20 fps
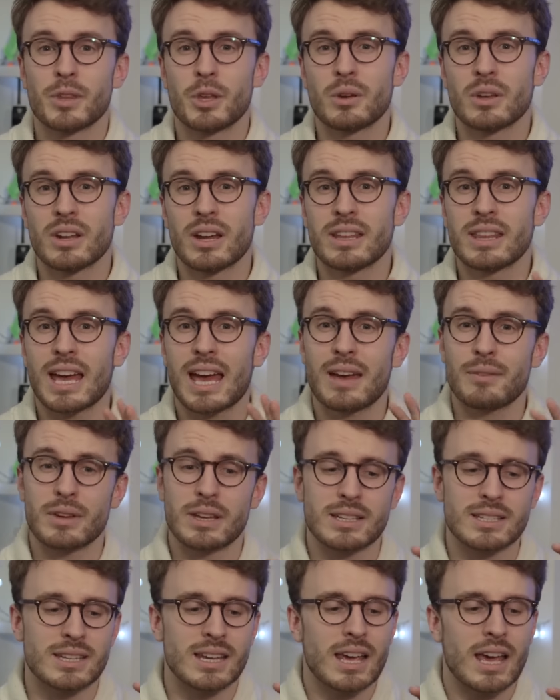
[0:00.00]
You can either have
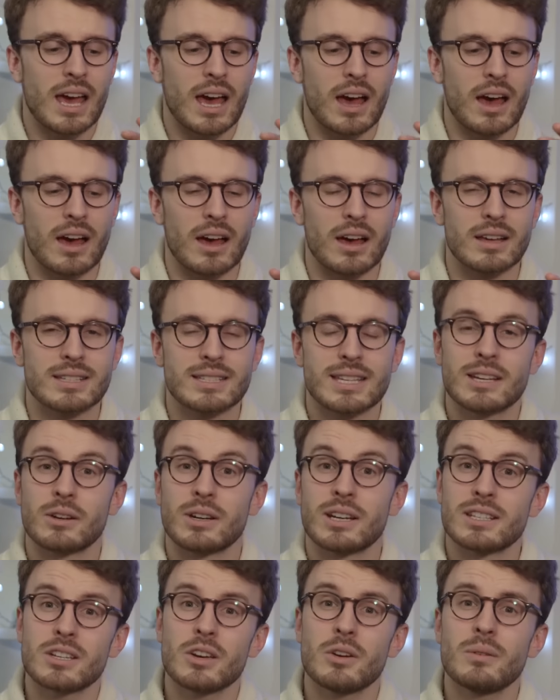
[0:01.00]
it uh, sitting
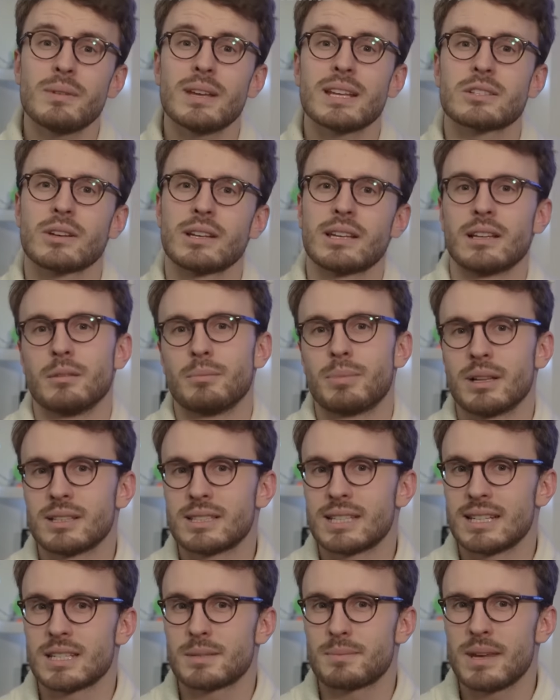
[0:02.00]
on its own, it's got a little
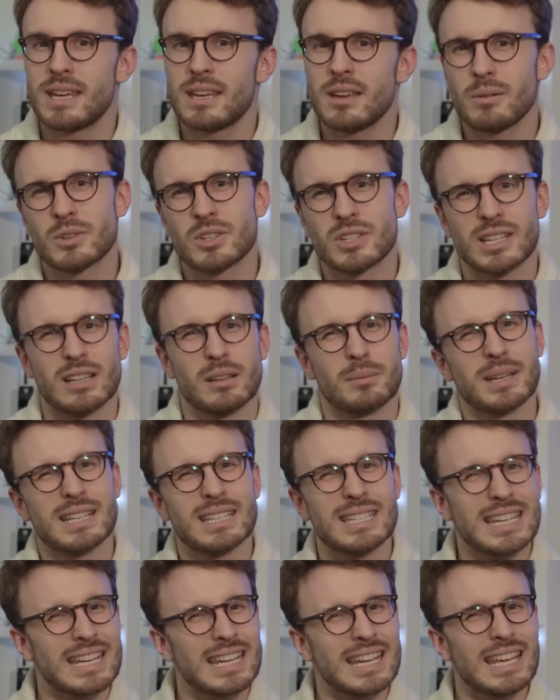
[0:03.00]
built-in speaker, which is a little
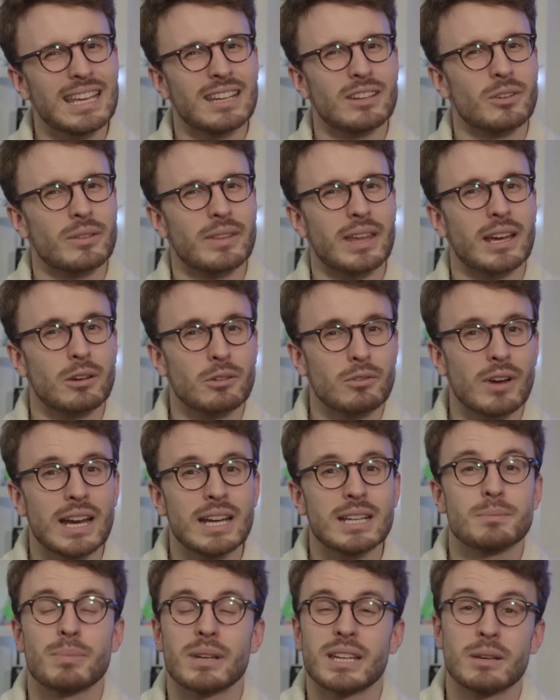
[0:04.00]
bit tinny and not that
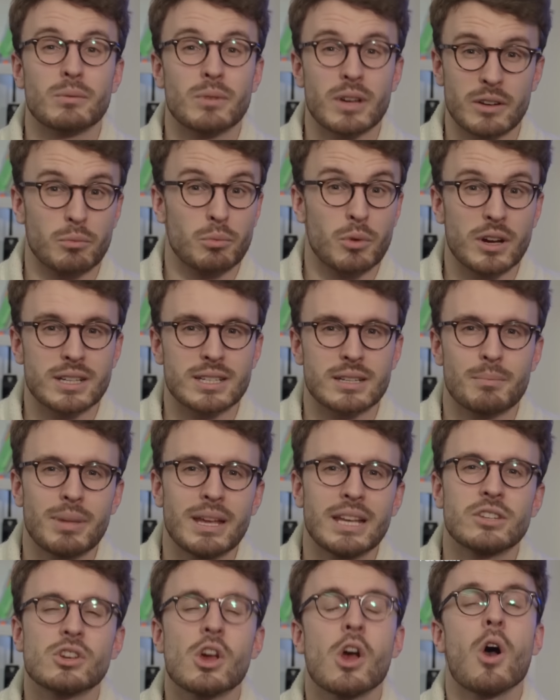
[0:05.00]
great, but it kind of works in a
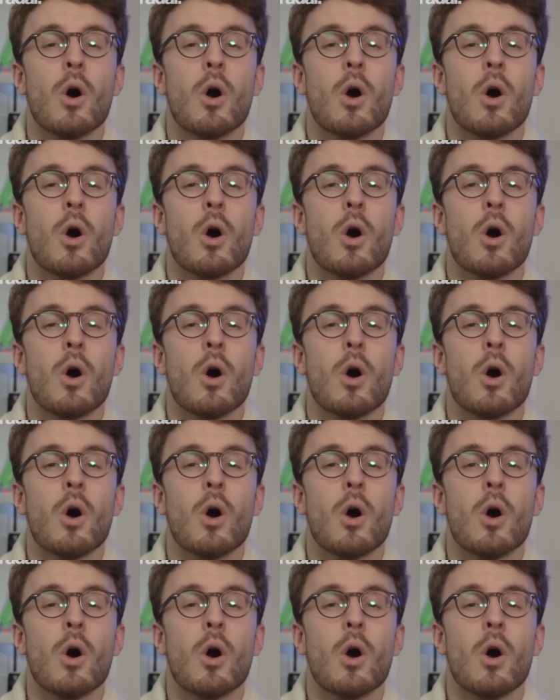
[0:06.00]
pinch,